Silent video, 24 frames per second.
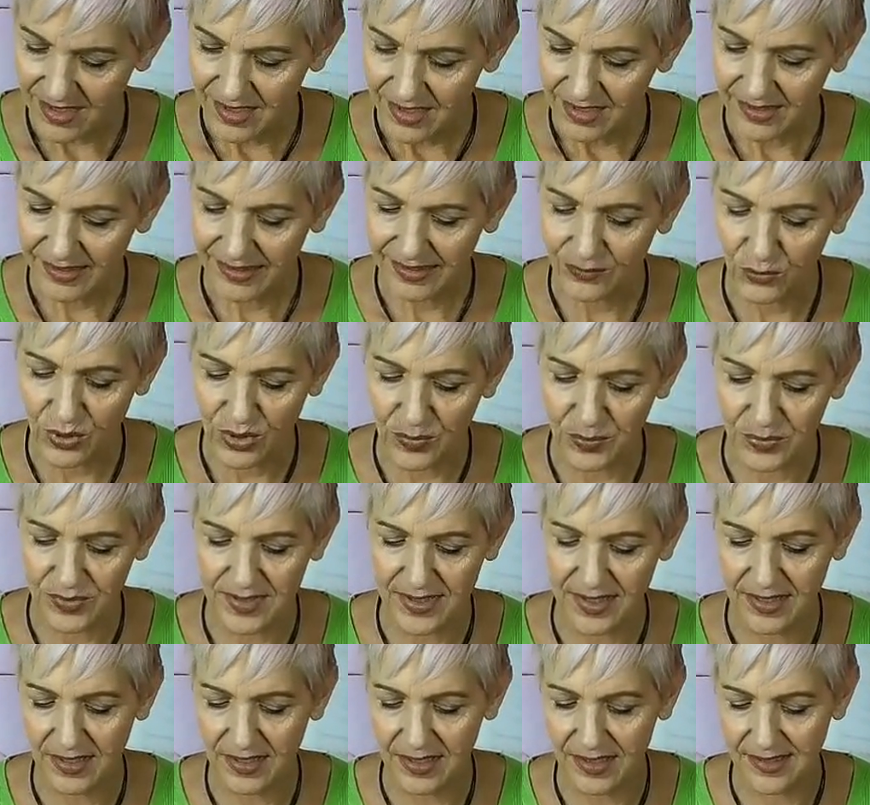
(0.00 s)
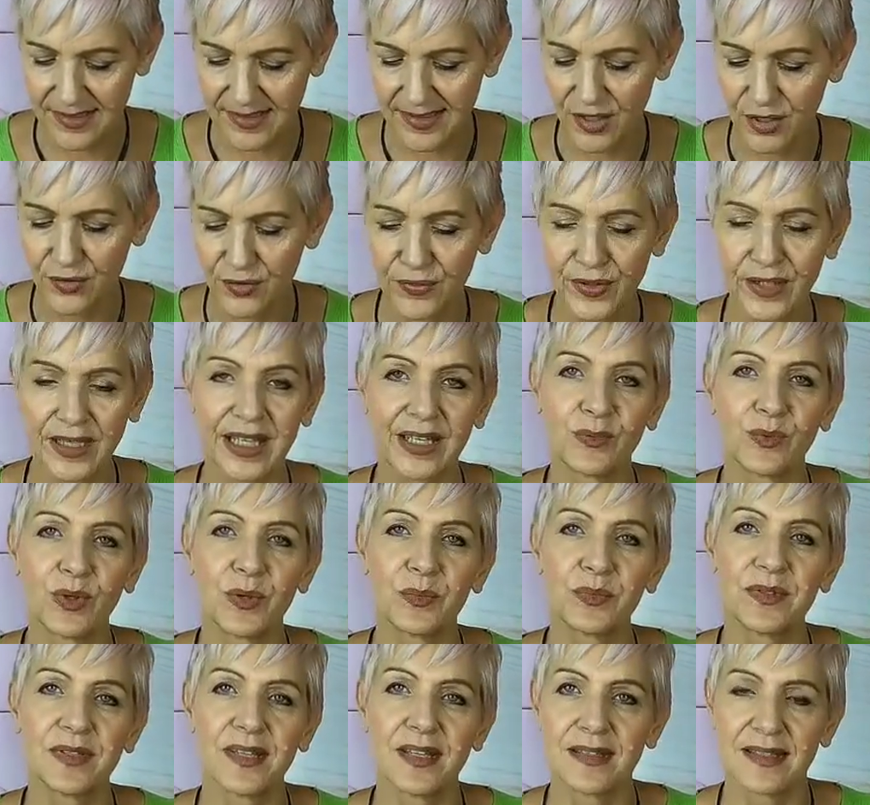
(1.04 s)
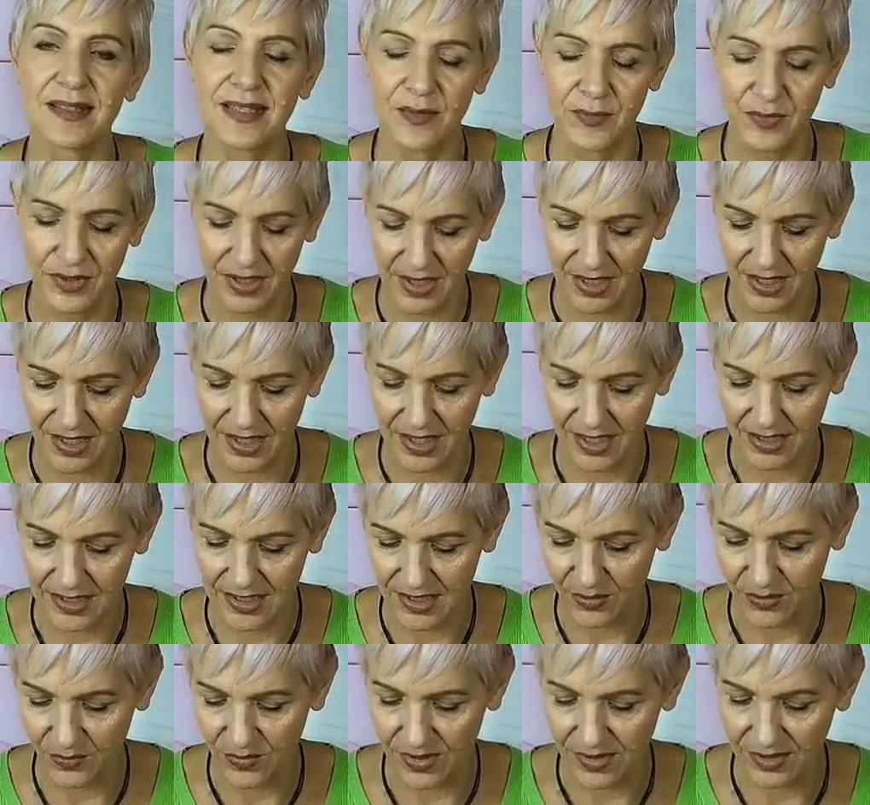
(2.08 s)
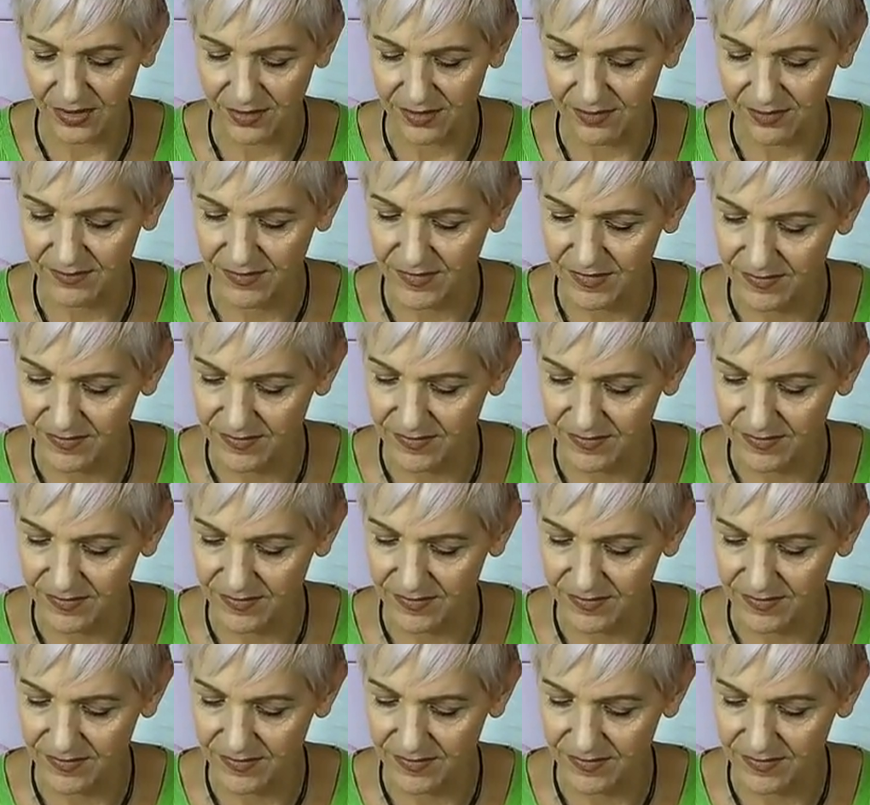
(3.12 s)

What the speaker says: Can represent yourself, it can represent someone you're connecting with.